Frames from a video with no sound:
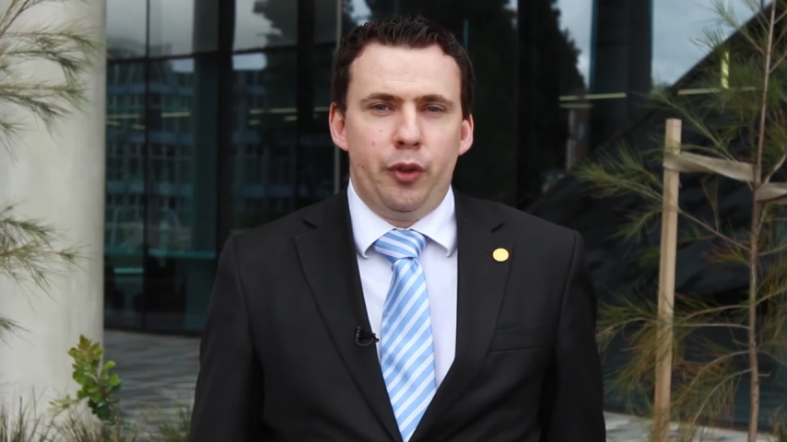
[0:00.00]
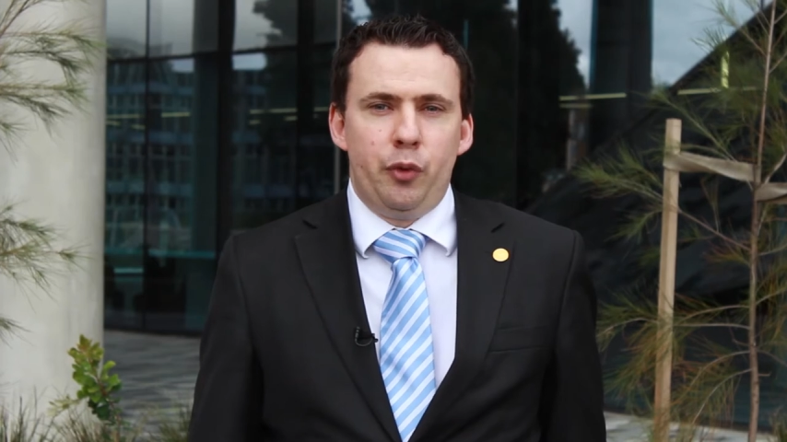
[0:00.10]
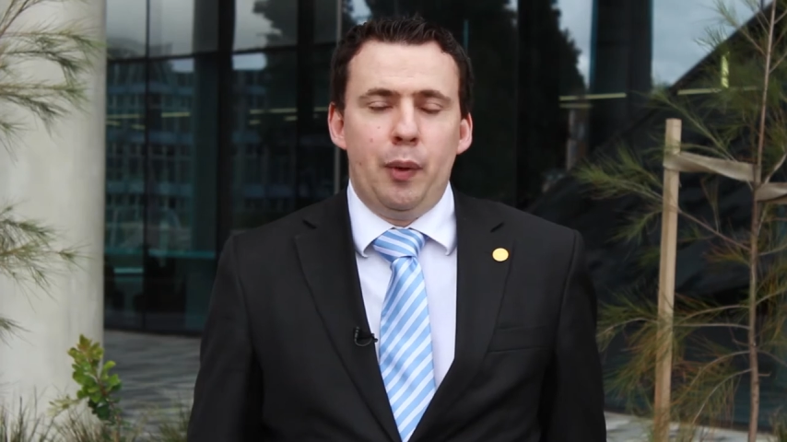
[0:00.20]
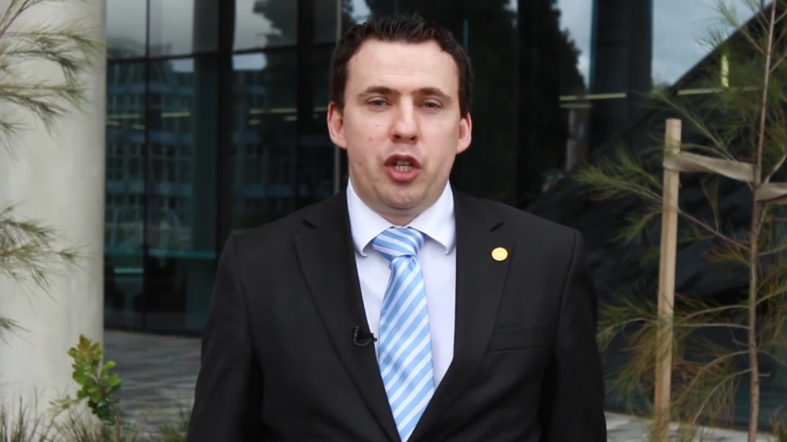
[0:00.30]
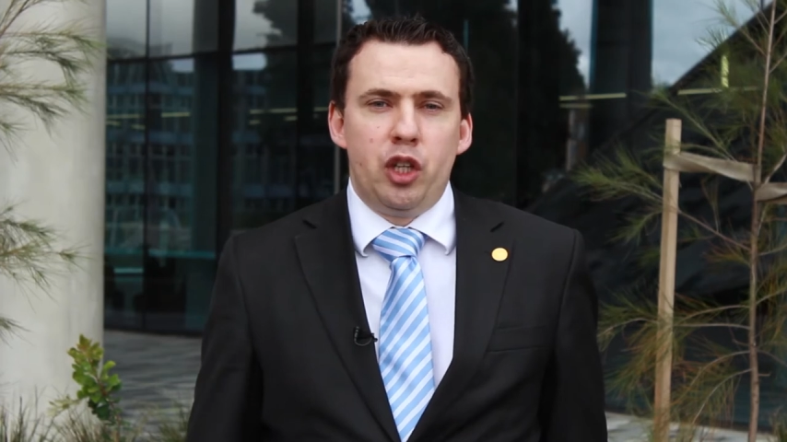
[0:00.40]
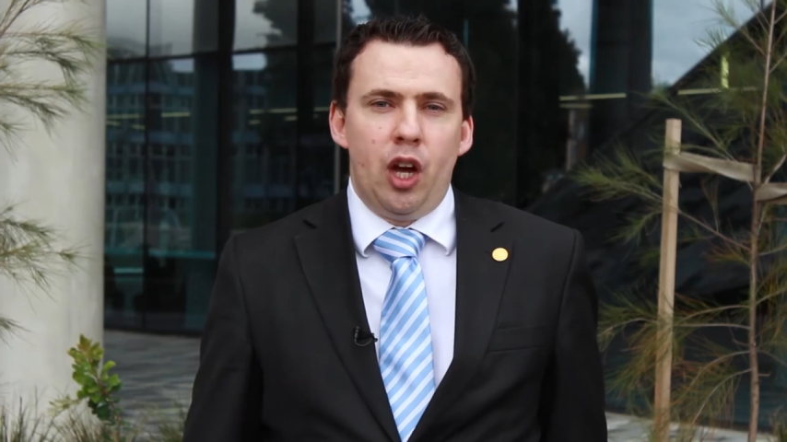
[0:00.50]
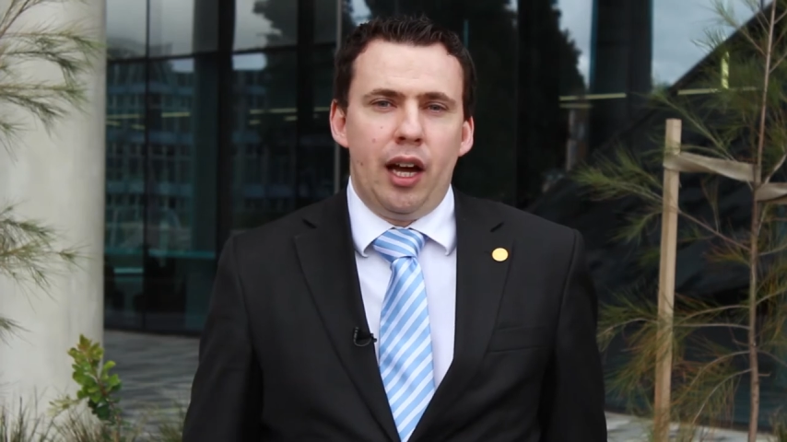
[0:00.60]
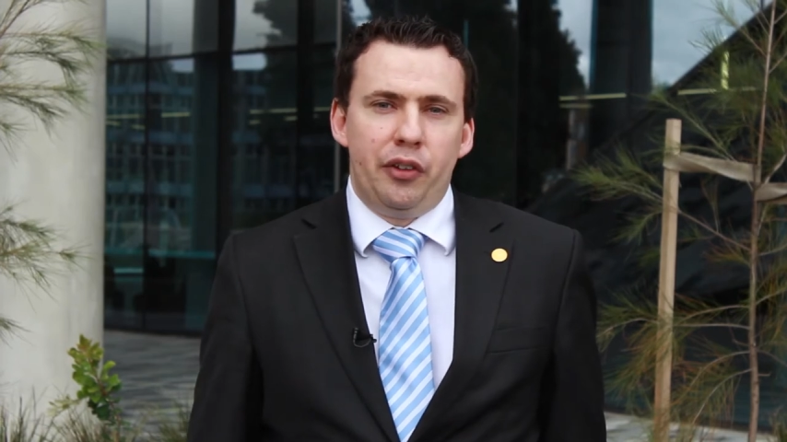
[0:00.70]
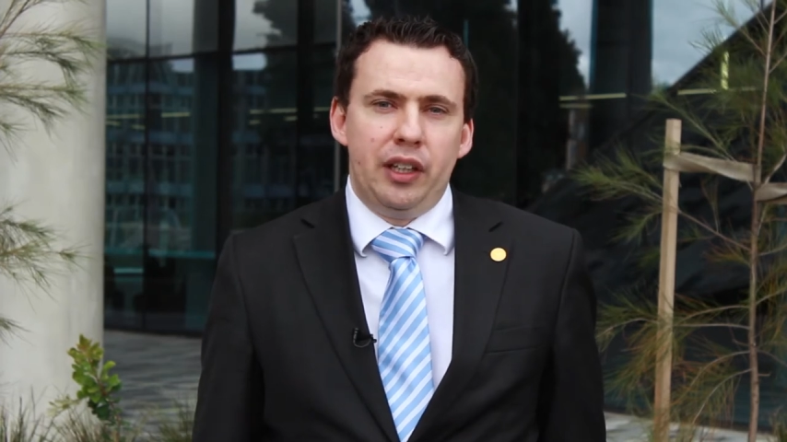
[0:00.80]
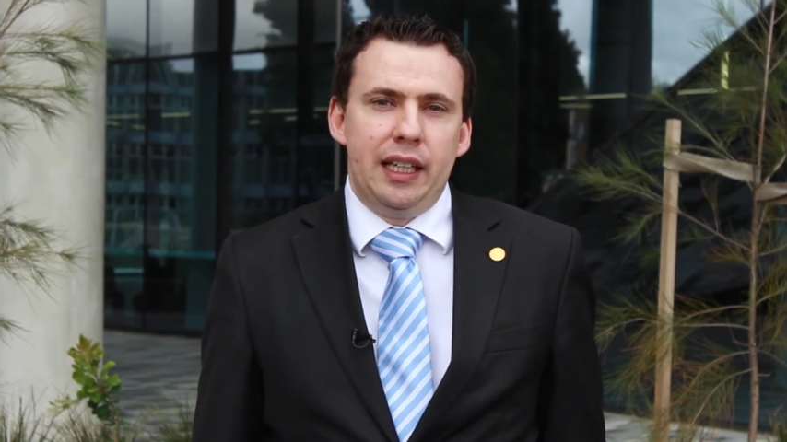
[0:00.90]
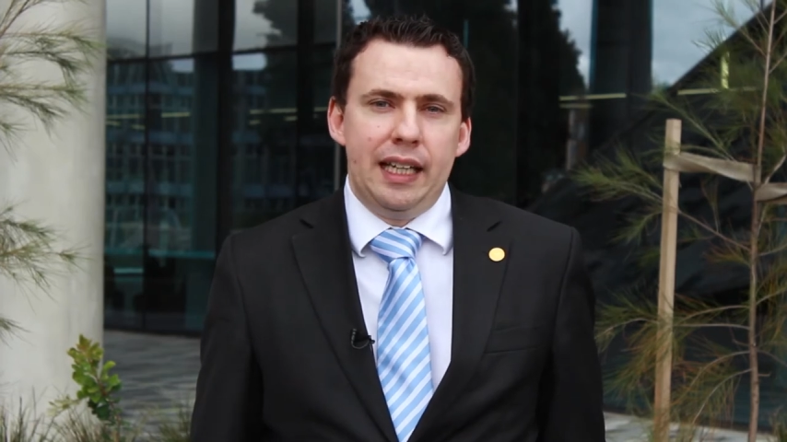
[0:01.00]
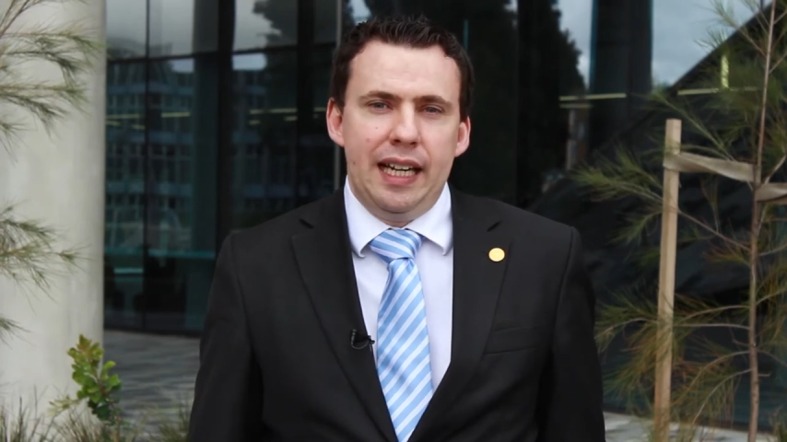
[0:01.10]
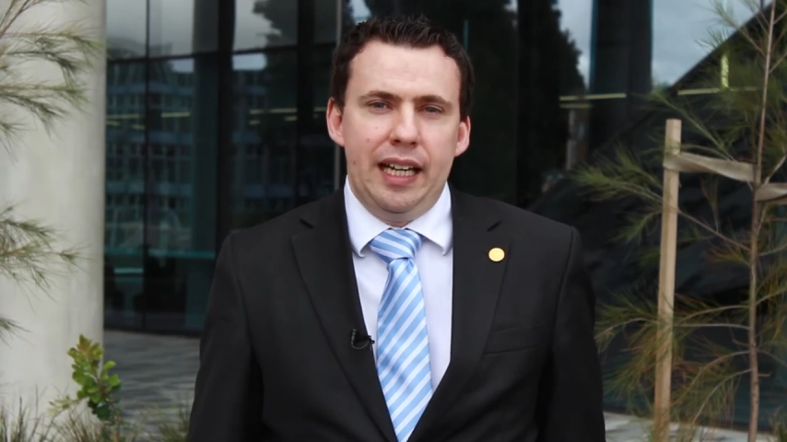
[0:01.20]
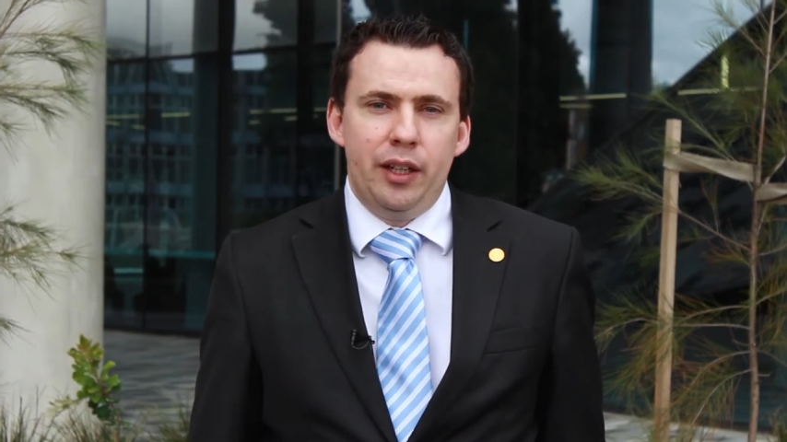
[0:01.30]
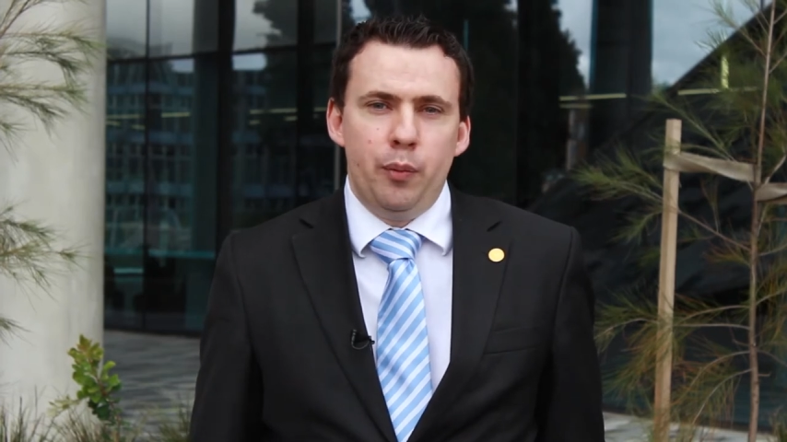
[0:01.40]
specialising
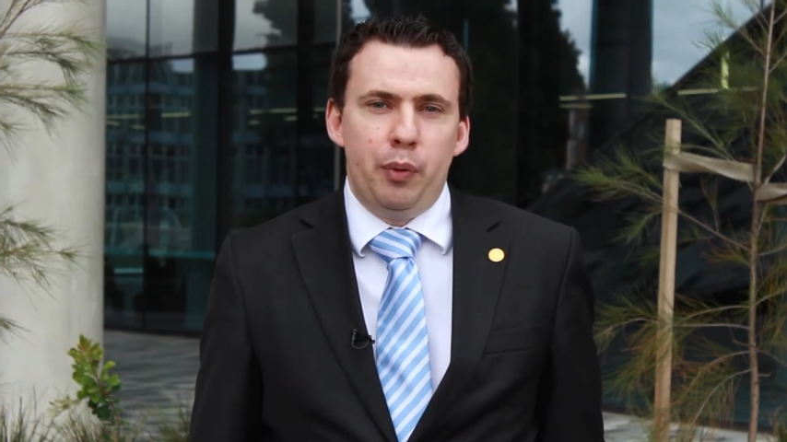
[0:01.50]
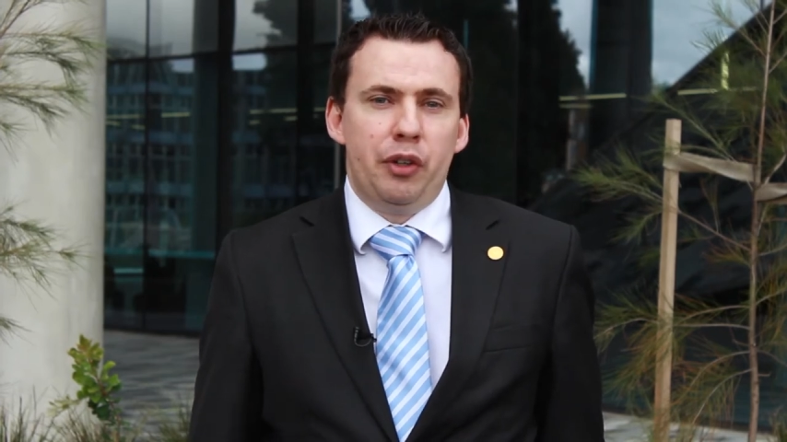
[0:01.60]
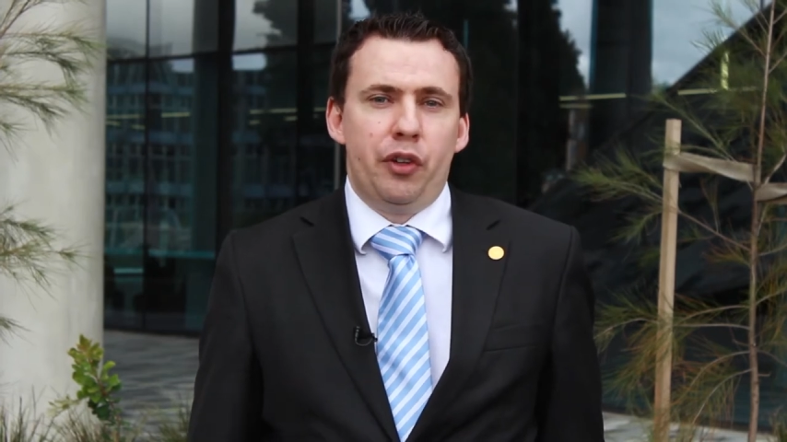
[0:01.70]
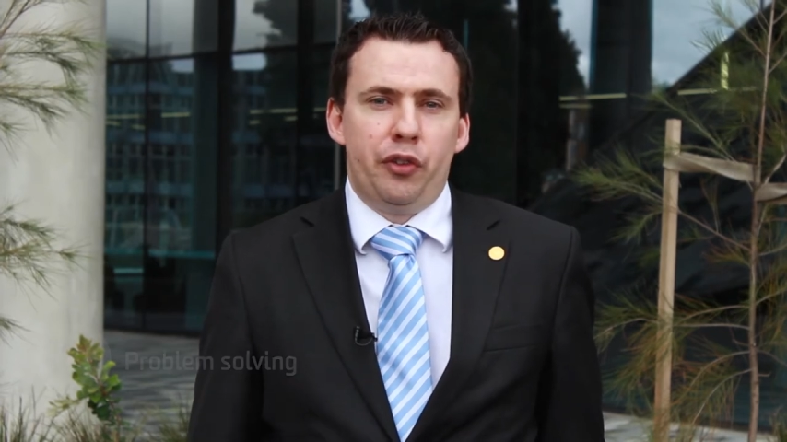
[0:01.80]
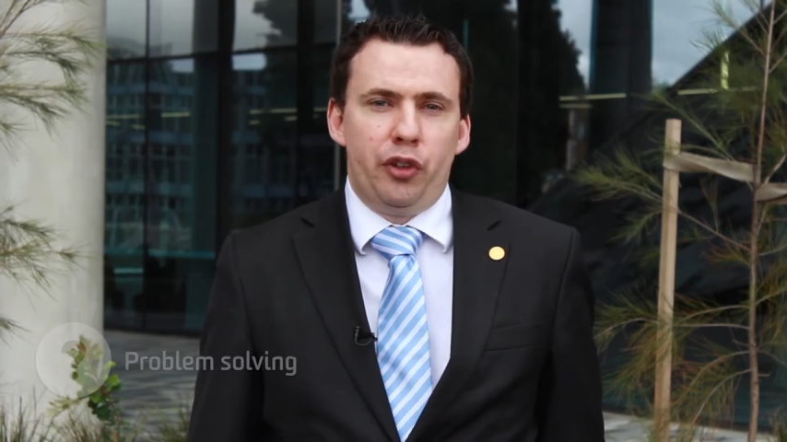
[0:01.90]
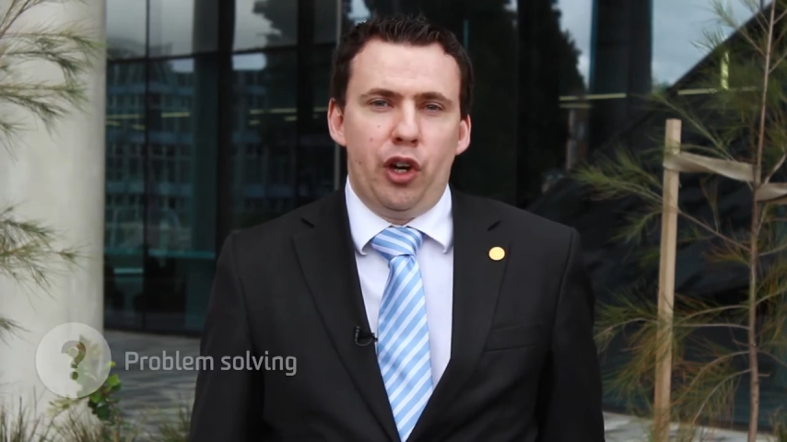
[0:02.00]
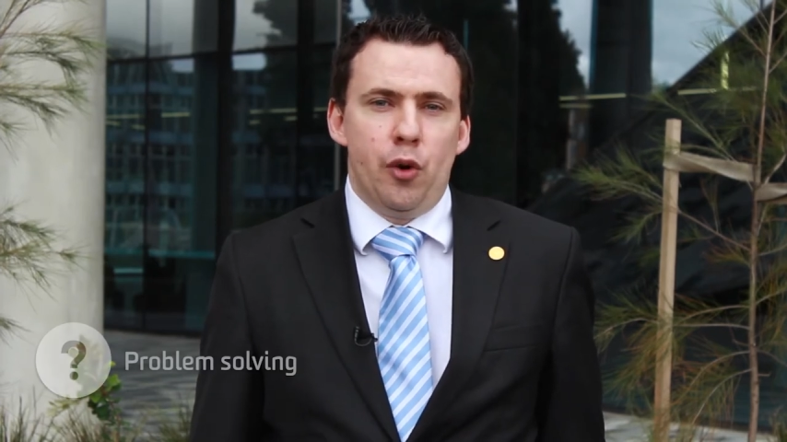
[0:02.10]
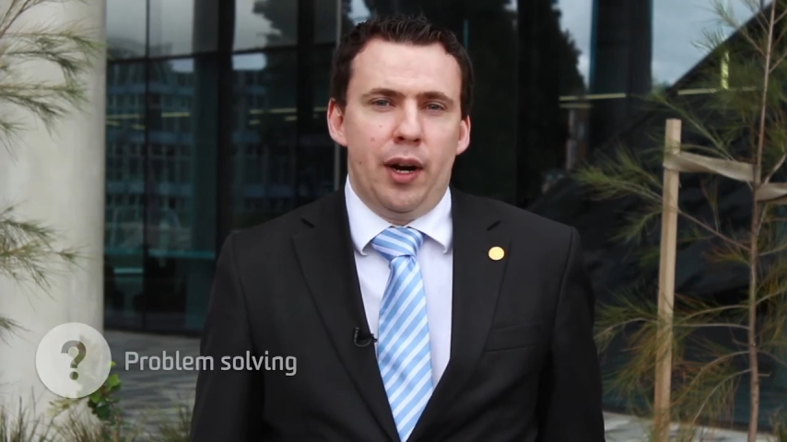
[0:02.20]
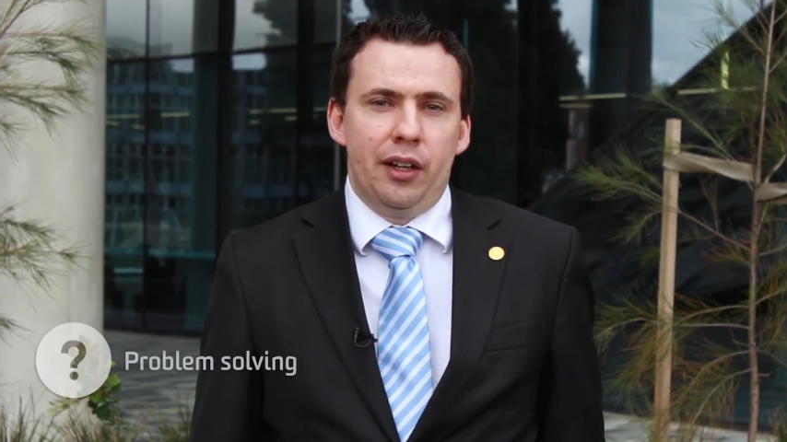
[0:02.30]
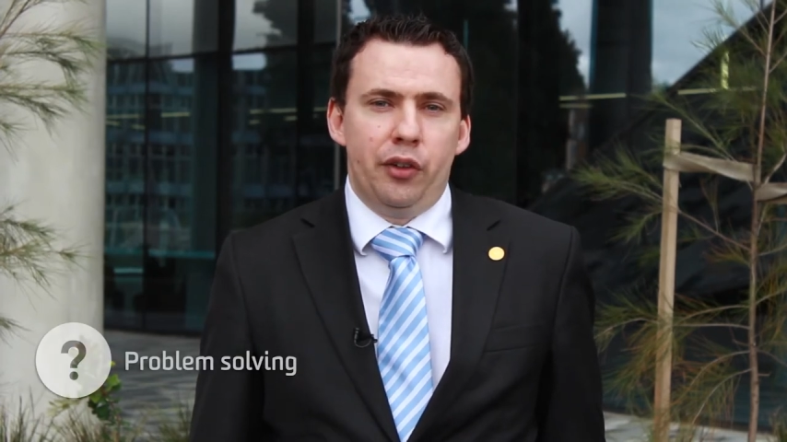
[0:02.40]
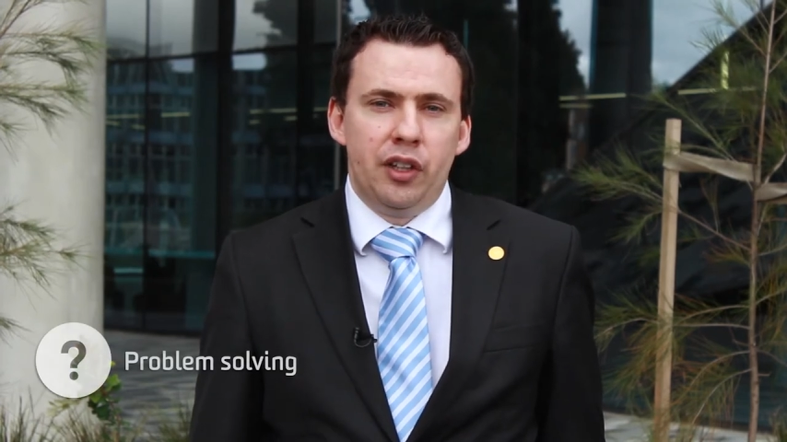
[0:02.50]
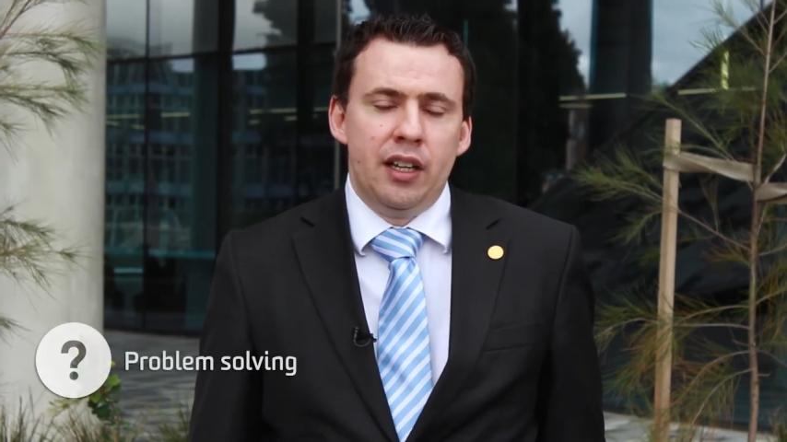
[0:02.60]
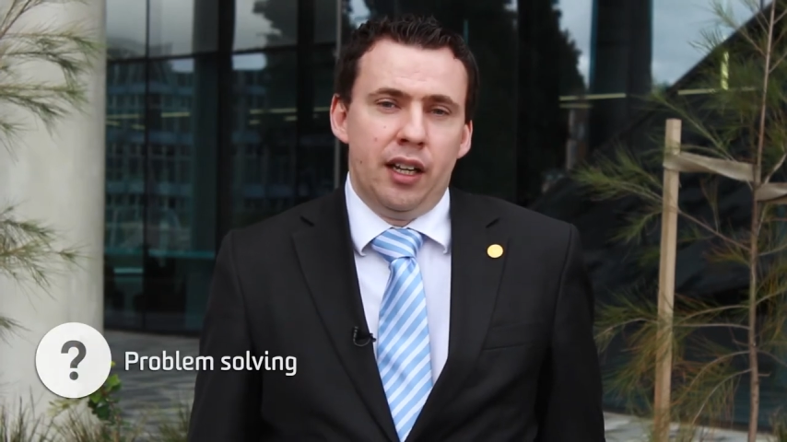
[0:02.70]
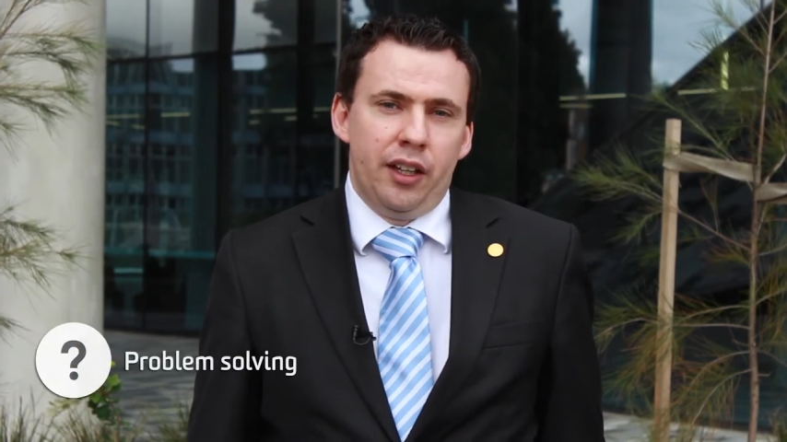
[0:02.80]
in business turnarounds.